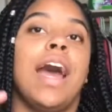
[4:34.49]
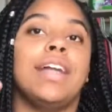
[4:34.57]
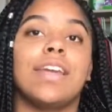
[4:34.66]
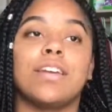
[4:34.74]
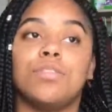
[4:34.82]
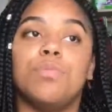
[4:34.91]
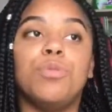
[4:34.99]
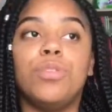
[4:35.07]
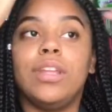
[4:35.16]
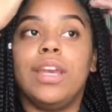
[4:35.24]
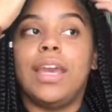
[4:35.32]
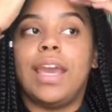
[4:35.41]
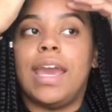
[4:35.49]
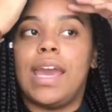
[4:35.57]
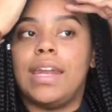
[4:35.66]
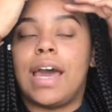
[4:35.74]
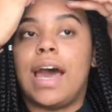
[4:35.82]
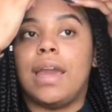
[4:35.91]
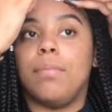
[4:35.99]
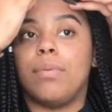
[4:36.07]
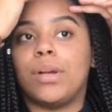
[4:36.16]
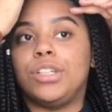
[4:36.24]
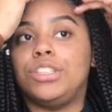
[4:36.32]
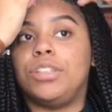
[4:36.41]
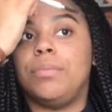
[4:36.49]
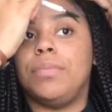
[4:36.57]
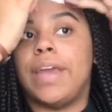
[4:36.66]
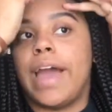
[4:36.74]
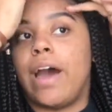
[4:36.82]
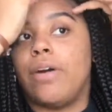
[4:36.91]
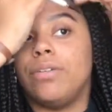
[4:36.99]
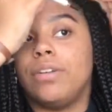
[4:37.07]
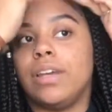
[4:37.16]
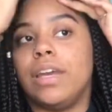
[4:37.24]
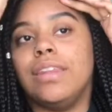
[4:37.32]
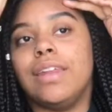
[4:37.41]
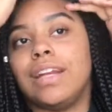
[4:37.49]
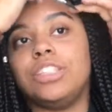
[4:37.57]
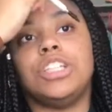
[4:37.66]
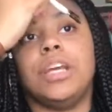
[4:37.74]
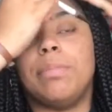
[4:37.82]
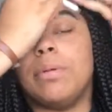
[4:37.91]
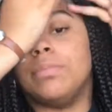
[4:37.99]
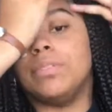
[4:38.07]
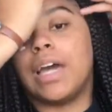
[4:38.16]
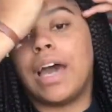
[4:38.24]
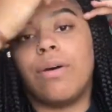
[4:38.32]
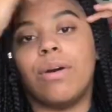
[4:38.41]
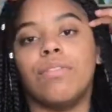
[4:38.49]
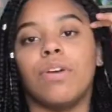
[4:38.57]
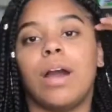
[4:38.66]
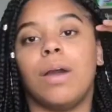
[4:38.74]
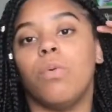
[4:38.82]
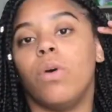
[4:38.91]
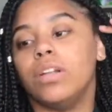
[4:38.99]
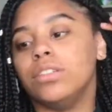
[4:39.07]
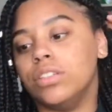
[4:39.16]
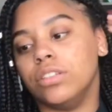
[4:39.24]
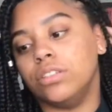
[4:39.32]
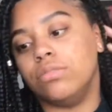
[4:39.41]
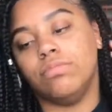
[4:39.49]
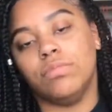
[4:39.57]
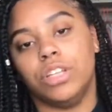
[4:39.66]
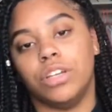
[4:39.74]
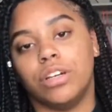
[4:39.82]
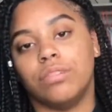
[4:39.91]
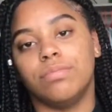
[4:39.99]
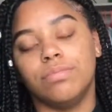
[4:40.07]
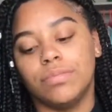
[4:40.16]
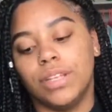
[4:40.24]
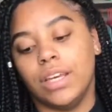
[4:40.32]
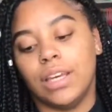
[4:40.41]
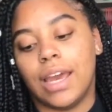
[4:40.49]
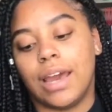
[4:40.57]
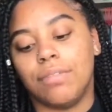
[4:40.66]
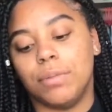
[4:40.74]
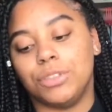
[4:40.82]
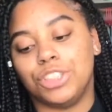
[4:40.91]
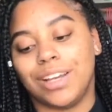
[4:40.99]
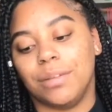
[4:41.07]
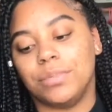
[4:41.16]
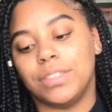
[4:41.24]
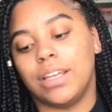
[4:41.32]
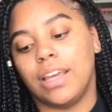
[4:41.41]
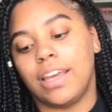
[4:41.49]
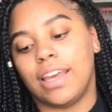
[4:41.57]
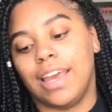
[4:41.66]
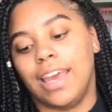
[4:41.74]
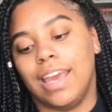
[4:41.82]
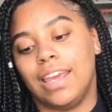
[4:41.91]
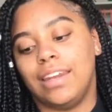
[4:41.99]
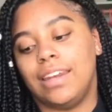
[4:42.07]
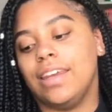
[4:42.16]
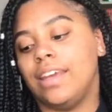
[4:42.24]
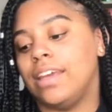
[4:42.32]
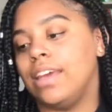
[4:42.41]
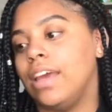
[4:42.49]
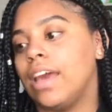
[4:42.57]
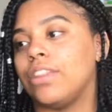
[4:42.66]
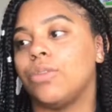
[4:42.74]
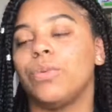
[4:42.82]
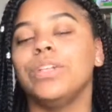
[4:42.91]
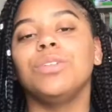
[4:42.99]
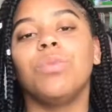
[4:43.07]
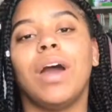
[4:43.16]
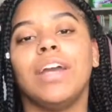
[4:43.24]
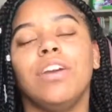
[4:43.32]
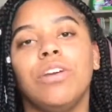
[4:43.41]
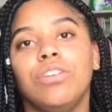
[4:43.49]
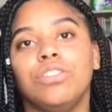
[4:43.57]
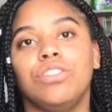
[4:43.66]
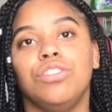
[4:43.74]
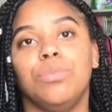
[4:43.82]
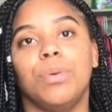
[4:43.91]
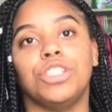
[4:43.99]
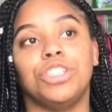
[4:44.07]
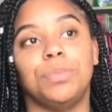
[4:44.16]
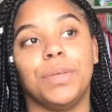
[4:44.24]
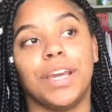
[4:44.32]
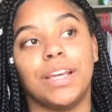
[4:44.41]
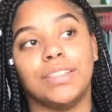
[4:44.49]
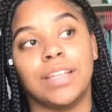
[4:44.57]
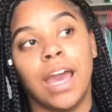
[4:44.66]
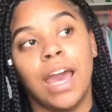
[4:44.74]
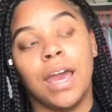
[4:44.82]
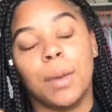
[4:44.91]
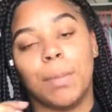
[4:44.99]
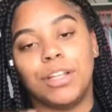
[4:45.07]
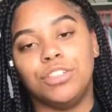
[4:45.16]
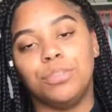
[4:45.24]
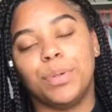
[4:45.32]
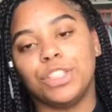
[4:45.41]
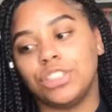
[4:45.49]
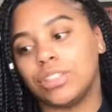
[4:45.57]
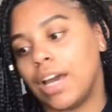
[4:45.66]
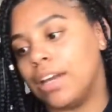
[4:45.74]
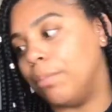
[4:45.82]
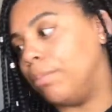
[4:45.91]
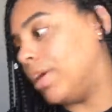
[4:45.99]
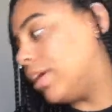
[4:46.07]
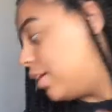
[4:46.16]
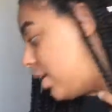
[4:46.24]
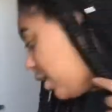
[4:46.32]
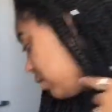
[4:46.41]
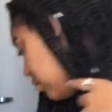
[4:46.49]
I take a spoolie and I brush them down, and then I shape them to however I want to, have them shaped. And the reason why I don't use a toothbrush is because my toothbrush is kind of big.